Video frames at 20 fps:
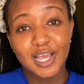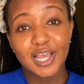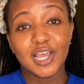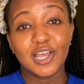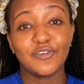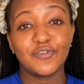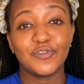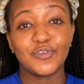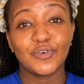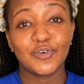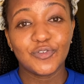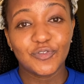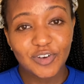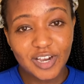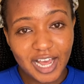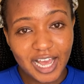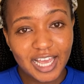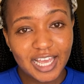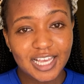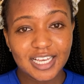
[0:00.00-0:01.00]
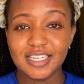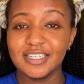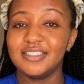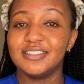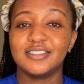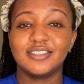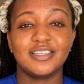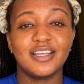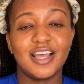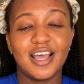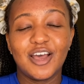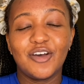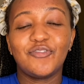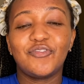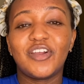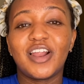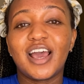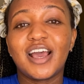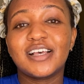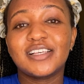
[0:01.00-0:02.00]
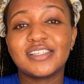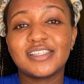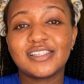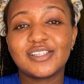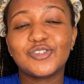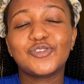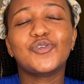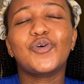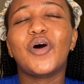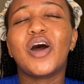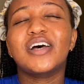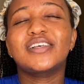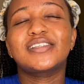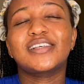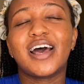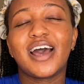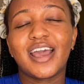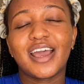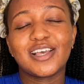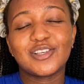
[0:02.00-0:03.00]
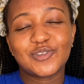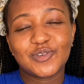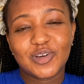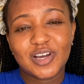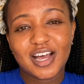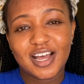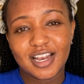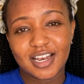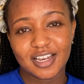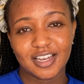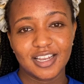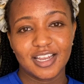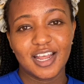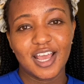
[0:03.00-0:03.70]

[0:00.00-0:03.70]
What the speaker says: If you're flying, fly as so as high as you can.